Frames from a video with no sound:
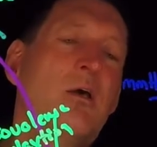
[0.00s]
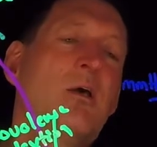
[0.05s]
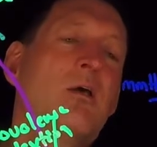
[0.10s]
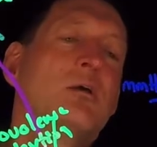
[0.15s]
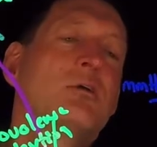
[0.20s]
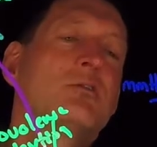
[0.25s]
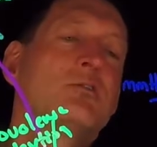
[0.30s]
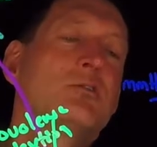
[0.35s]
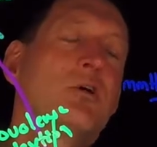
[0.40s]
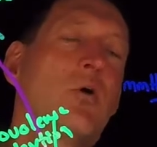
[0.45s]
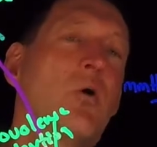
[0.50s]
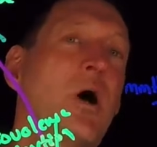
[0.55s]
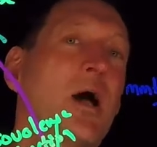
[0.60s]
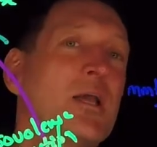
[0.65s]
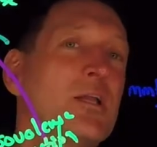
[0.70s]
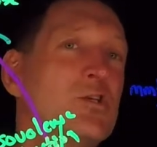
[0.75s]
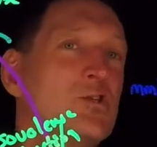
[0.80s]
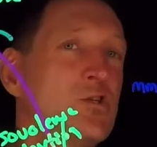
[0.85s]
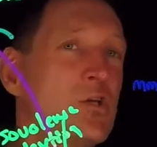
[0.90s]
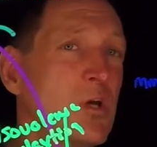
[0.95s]
So I
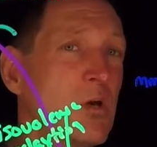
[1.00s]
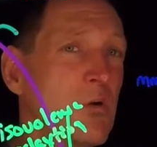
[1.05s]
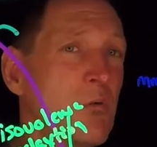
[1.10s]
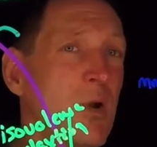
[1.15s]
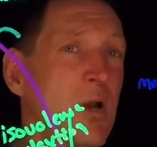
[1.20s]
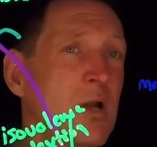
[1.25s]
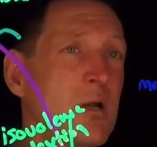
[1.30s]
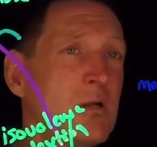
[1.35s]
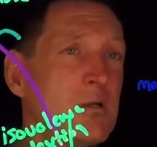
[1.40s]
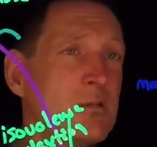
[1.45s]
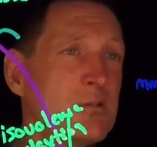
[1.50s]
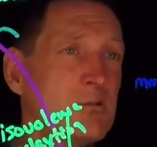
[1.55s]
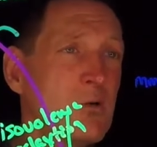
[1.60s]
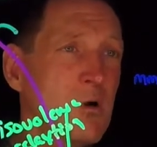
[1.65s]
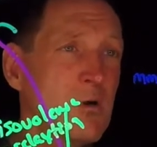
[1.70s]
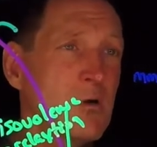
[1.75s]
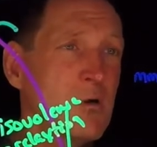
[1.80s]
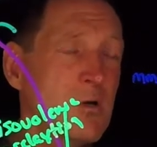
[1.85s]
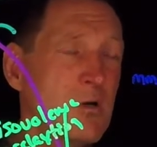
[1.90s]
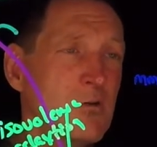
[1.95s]
generated a
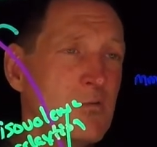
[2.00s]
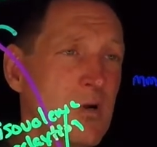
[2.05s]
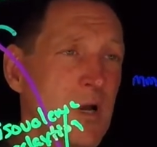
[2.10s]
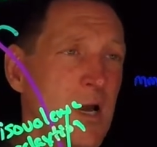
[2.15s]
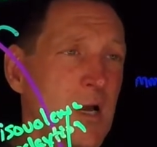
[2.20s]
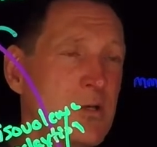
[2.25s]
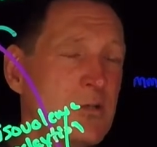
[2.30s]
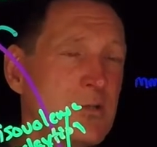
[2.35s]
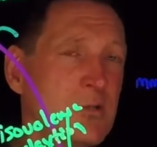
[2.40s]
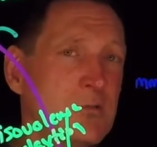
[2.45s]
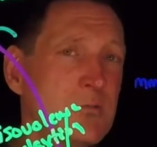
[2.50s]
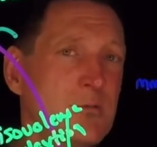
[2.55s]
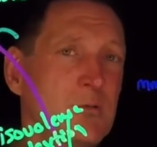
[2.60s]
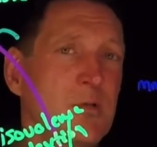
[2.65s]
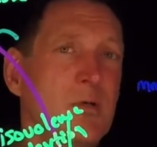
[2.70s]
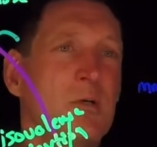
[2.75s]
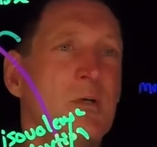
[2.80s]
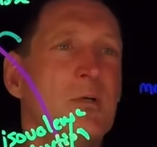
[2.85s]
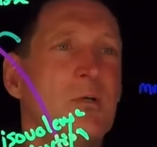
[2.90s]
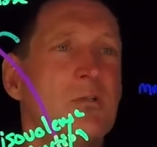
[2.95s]
stronger contraction.
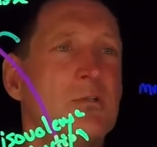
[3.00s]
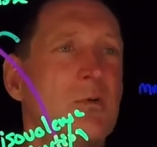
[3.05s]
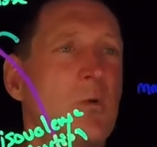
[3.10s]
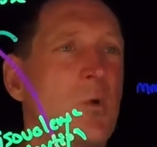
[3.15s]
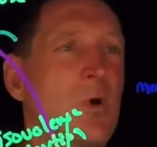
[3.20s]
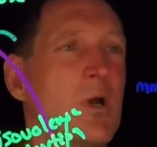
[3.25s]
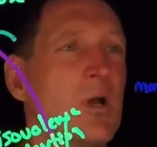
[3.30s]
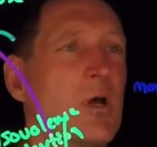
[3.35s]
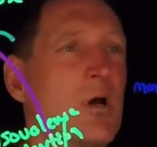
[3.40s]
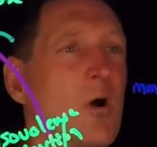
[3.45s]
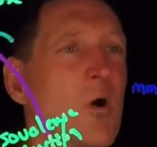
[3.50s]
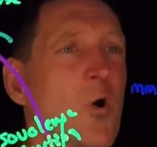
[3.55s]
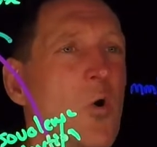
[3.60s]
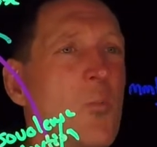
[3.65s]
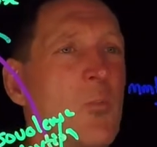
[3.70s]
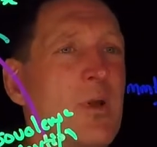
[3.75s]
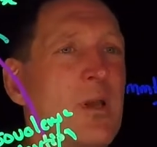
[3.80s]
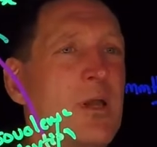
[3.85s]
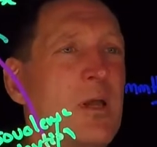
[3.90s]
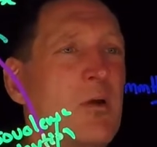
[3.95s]
So we're going to
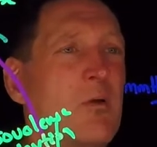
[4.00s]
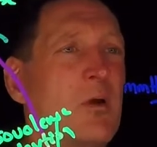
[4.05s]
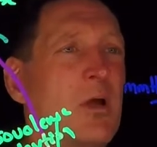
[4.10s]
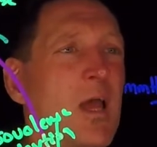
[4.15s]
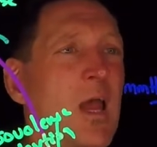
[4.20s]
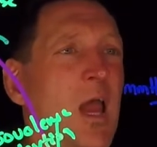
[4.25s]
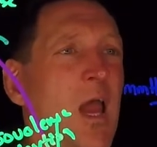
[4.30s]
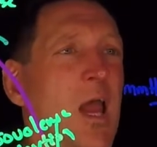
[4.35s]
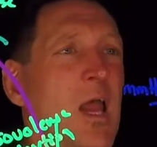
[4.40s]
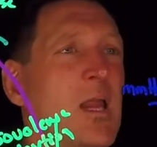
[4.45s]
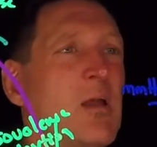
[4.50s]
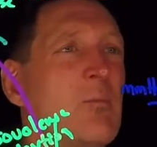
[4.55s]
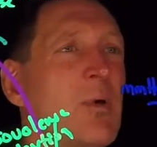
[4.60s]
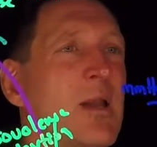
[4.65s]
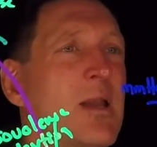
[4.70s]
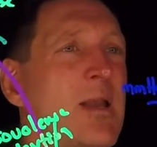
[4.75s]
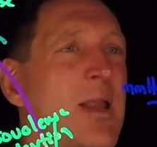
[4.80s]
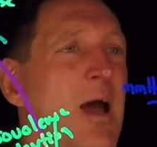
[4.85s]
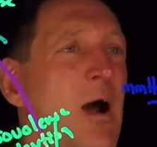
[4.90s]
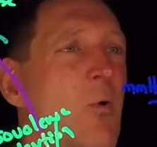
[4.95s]
open here at 80, but
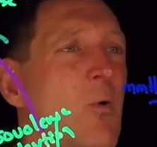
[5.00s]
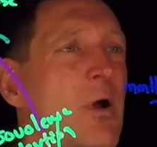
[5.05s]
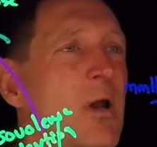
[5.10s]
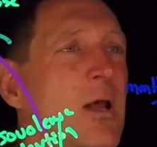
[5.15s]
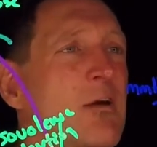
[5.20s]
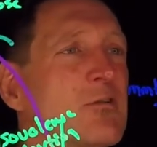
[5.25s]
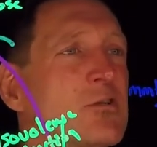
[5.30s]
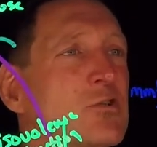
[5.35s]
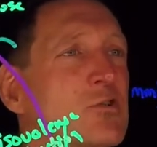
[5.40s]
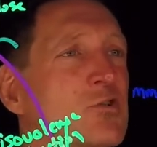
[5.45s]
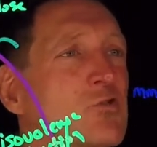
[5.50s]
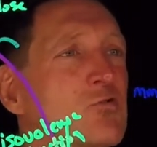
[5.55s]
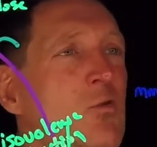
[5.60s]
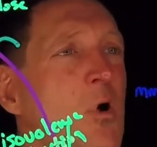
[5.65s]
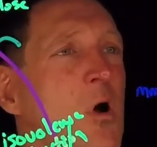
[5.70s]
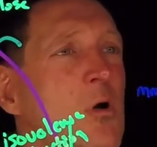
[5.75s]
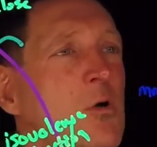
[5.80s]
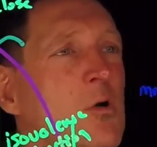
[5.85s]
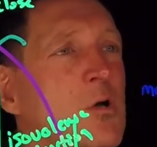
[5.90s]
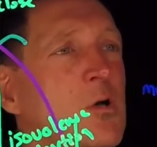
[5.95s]
now we're going to have a
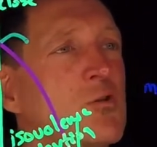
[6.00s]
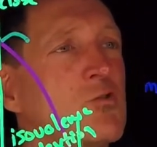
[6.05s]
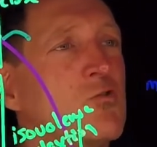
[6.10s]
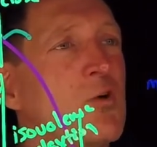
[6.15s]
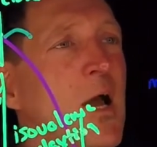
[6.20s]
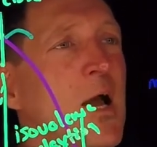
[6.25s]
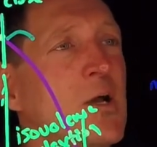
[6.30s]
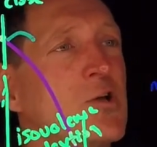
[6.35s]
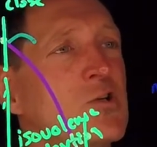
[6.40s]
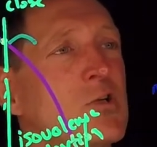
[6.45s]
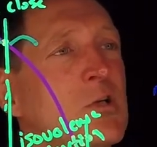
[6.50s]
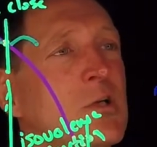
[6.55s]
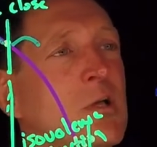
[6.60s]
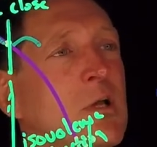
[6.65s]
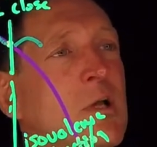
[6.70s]
stronger contraction,